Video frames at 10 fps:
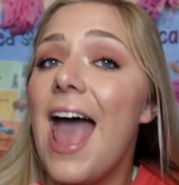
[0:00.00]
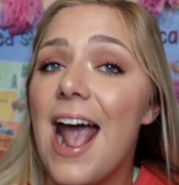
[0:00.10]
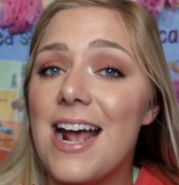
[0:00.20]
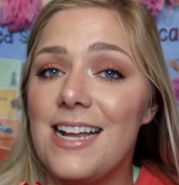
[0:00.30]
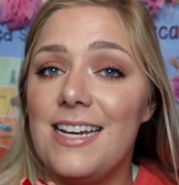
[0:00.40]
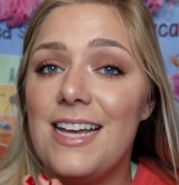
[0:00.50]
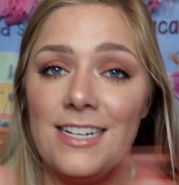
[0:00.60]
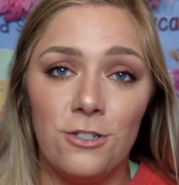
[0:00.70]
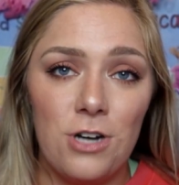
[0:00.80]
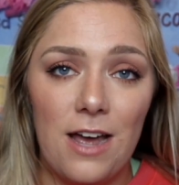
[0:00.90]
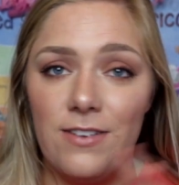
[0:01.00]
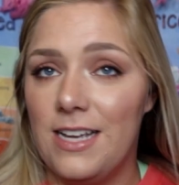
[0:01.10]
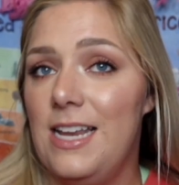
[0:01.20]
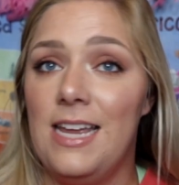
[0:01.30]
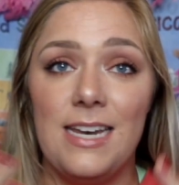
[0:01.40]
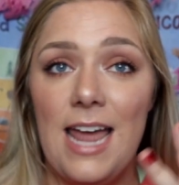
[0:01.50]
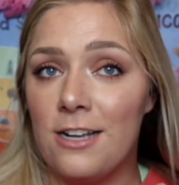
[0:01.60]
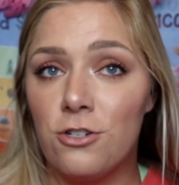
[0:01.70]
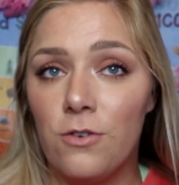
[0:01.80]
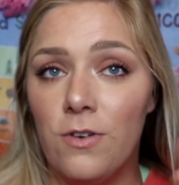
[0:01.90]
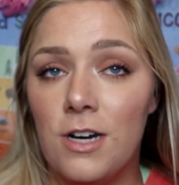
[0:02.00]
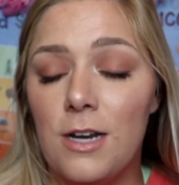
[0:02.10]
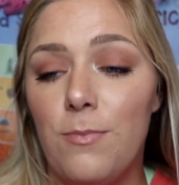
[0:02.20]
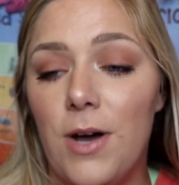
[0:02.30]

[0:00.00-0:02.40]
and extravagant and extroverted,